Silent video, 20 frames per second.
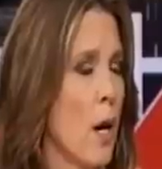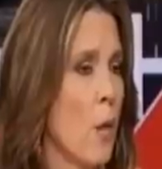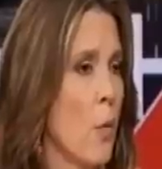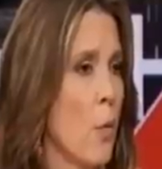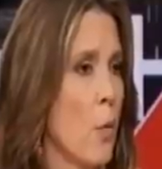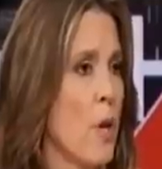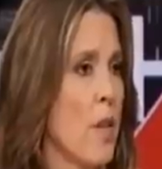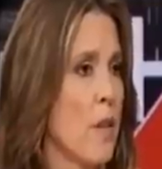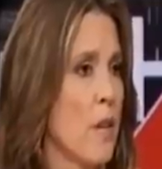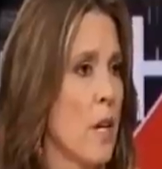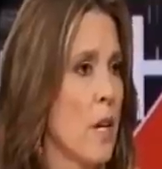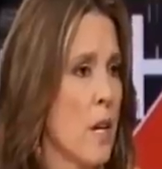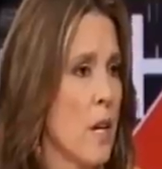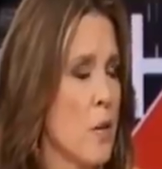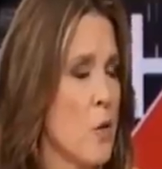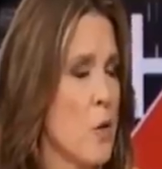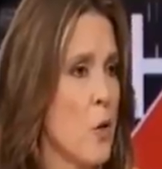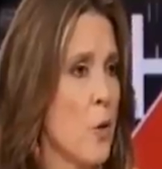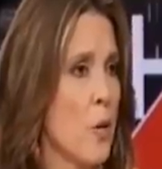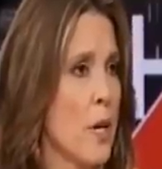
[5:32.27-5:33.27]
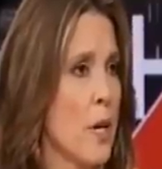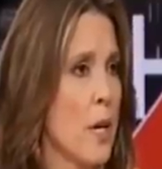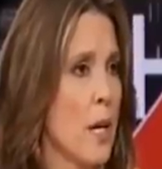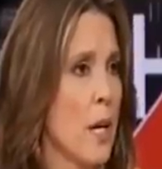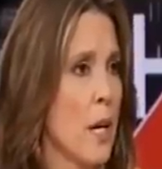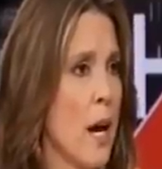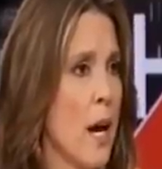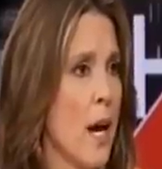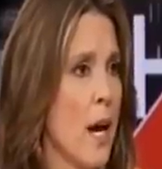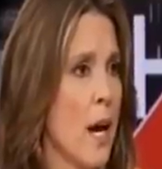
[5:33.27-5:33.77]
with an
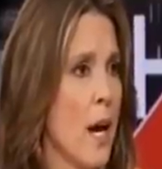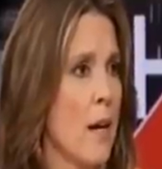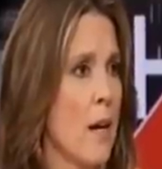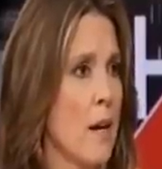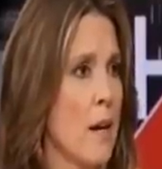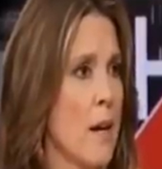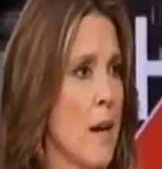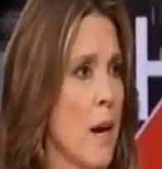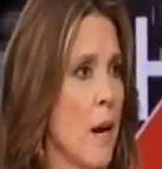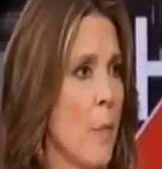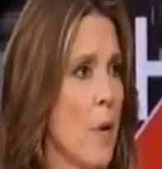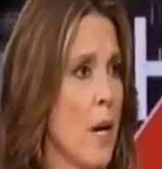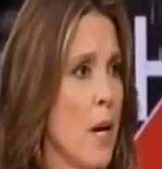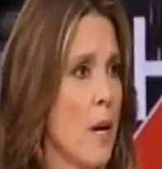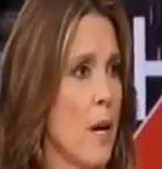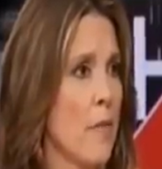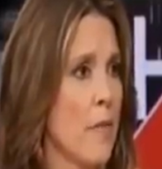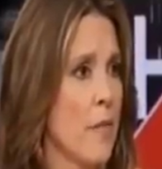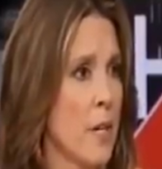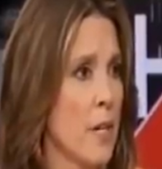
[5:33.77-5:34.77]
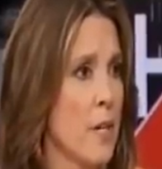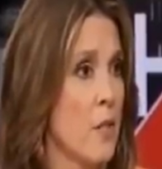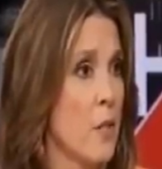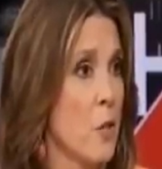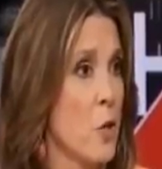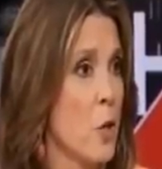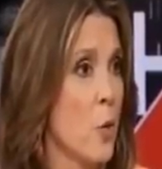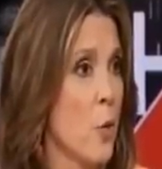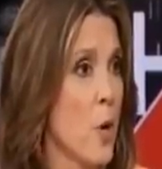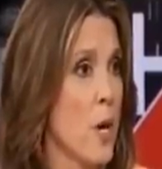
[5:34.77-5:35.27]
injury, and now we have a
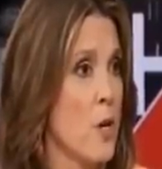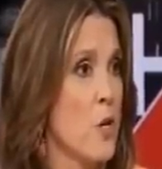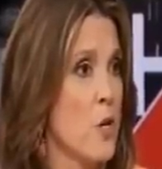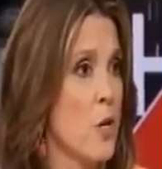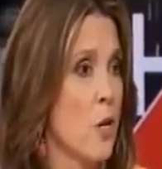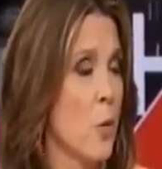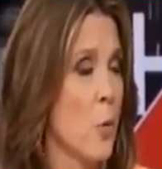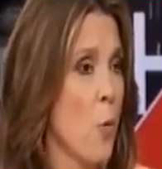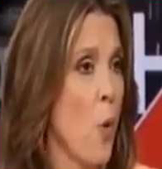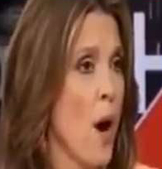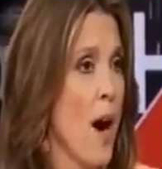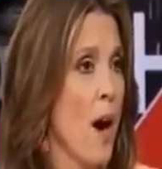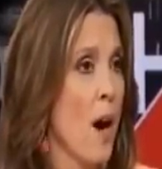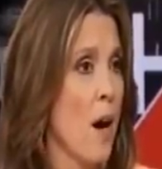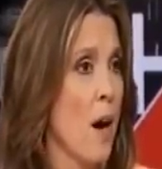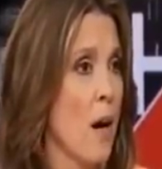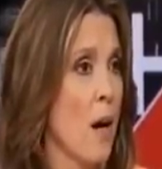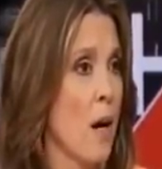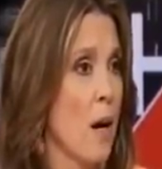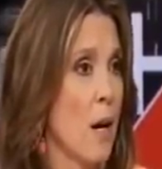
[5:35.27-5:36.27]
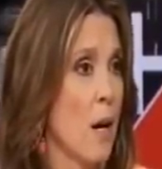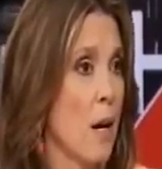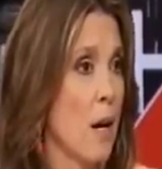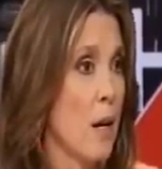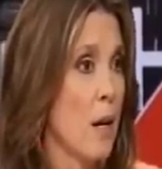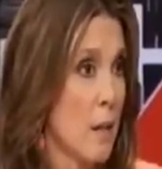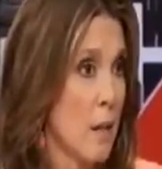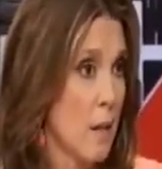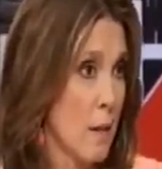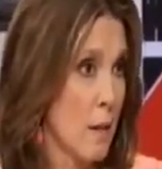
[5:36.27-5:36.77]
situation where
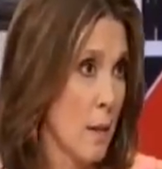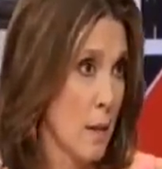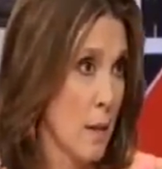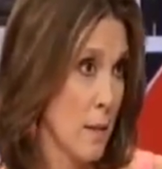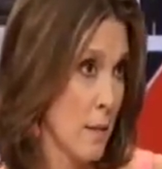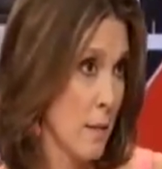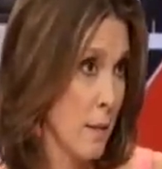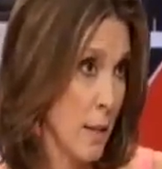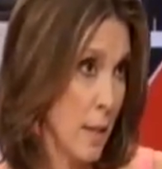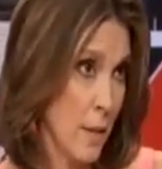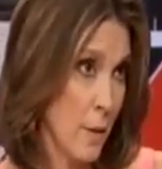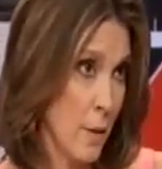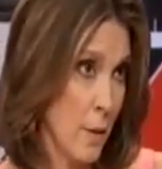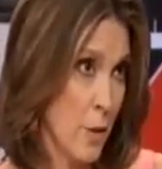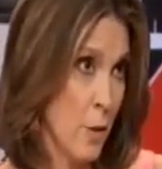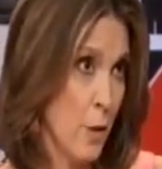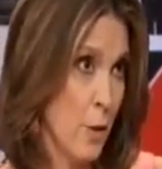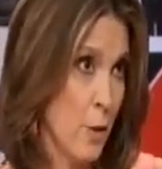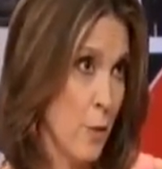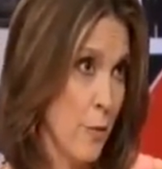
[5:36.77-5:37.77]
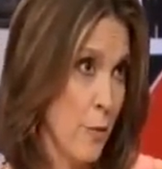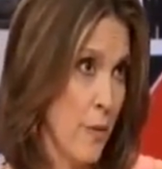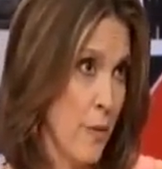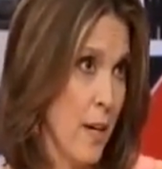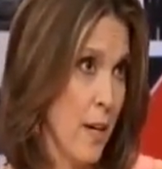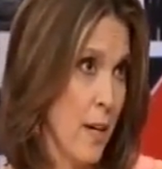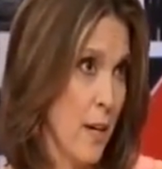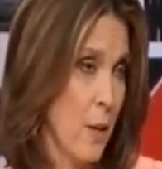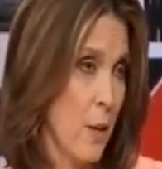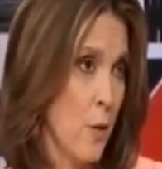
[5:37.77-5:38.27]
it's legal to
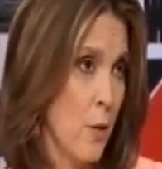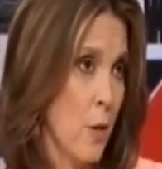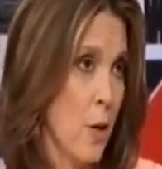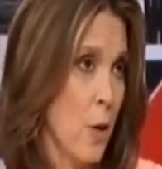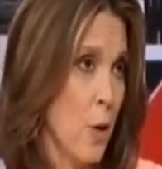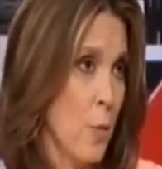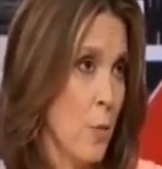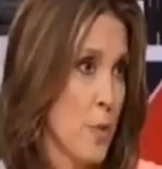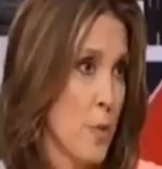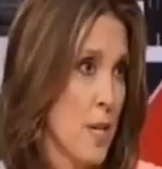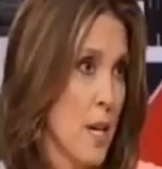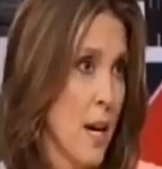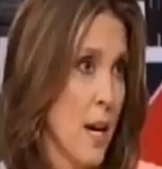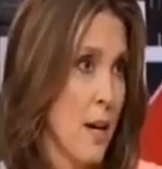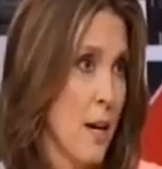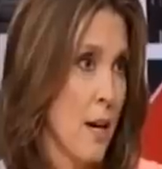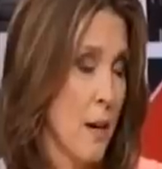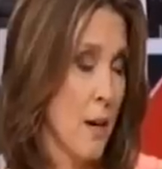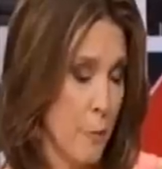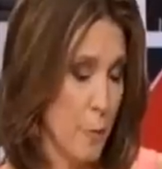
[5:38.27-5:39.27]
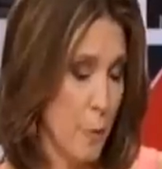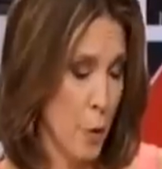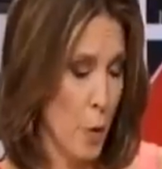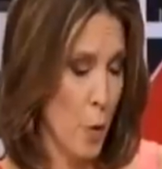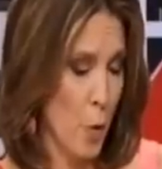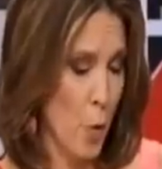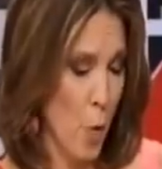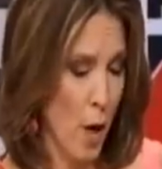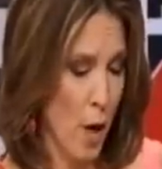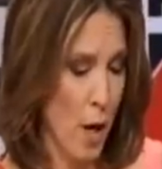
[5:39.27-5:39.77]
fight in your home state of New
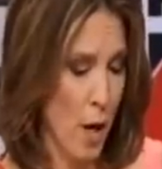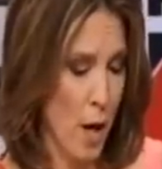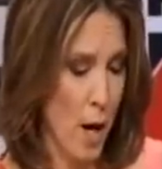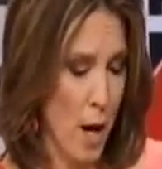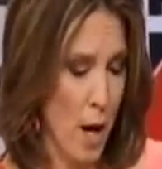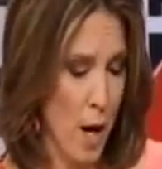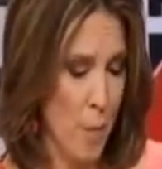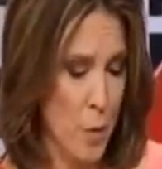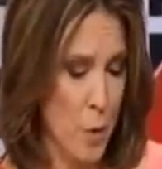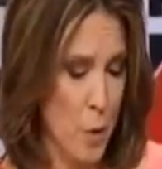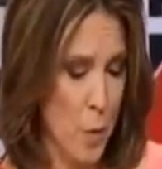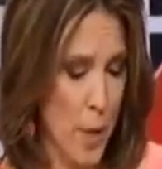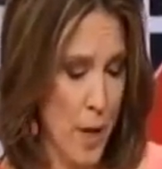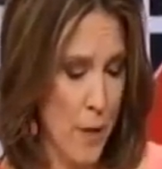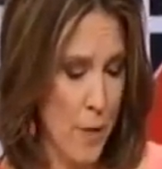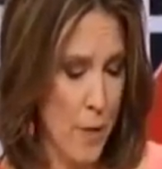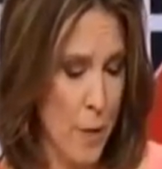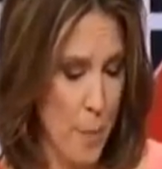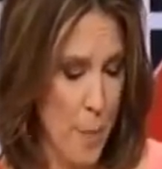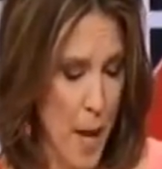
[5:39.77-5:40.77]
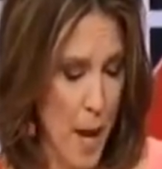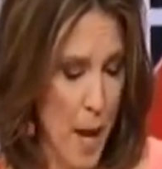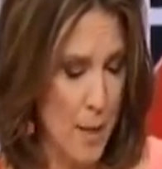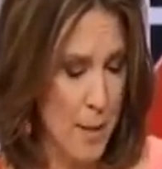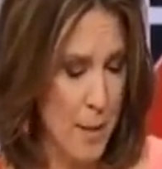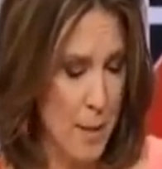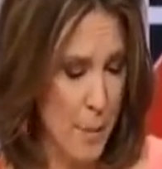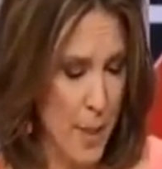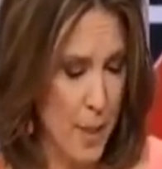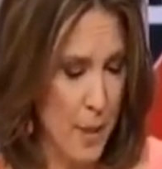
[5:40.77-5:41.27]
York. So we have the
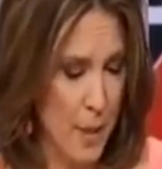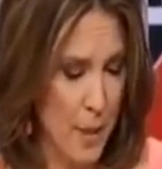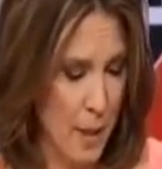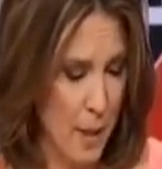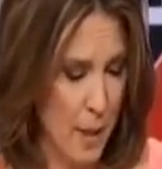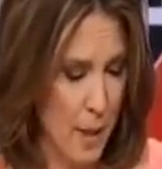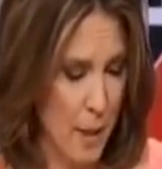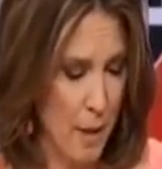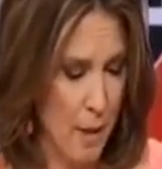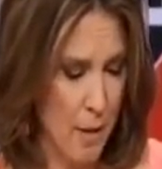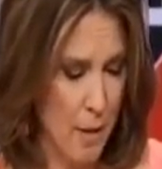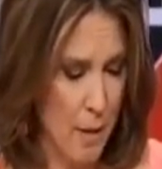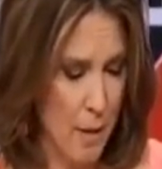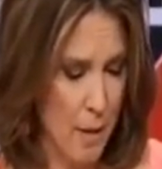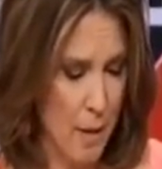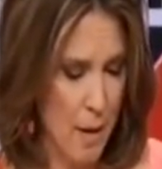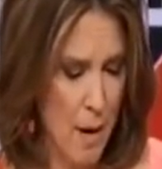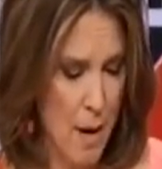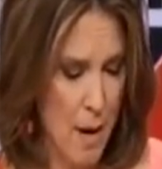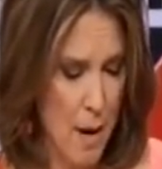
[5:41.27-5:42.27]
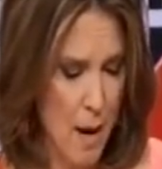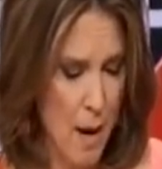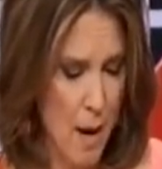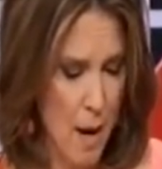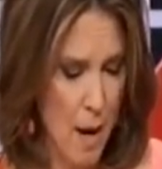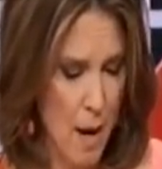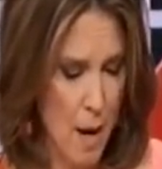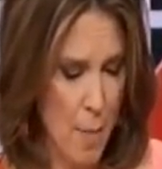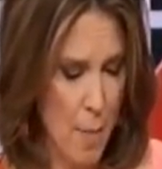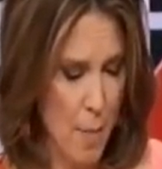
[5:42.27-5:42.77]
possibility here
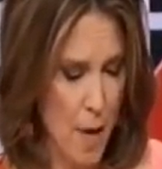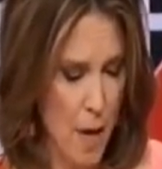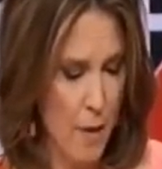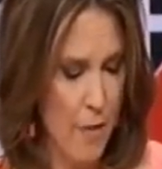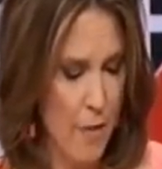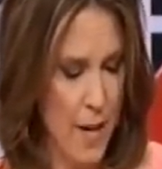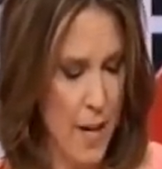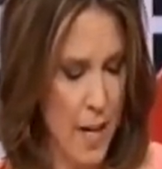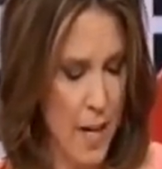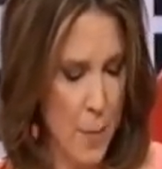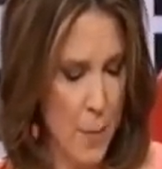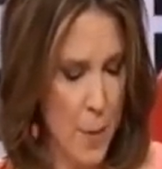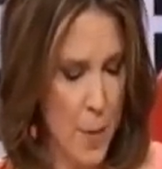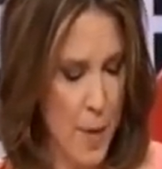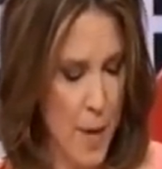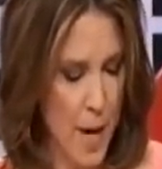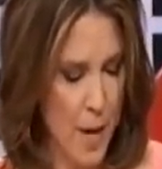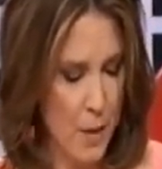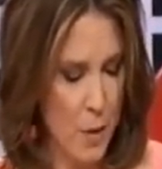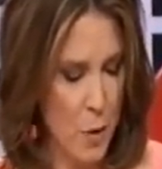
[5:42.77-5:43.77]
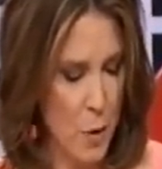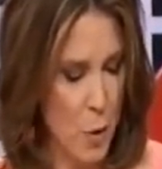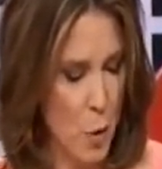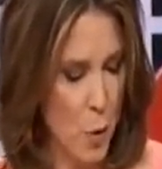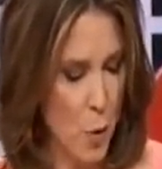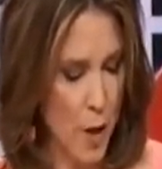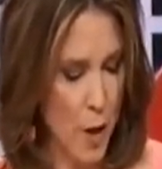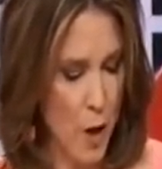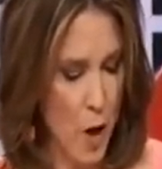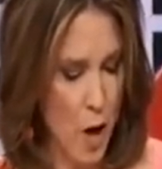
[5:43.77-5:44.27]
of fighting him at Madison
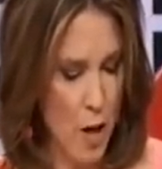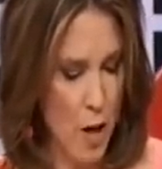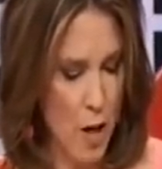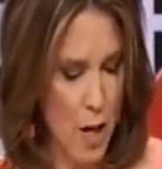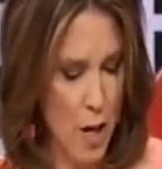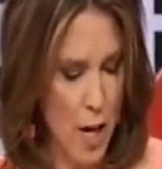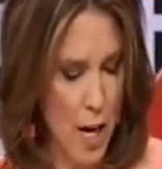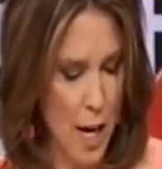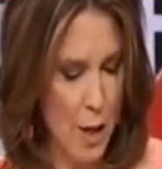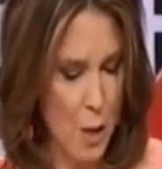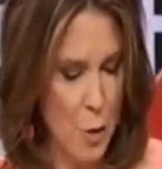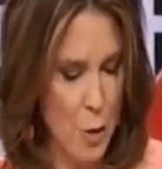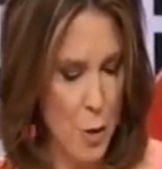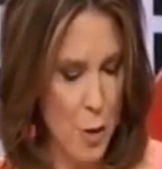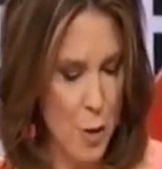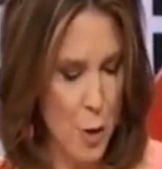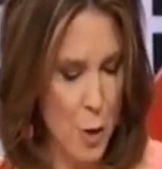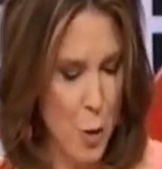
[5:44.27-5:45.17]
Square Garden, and you said the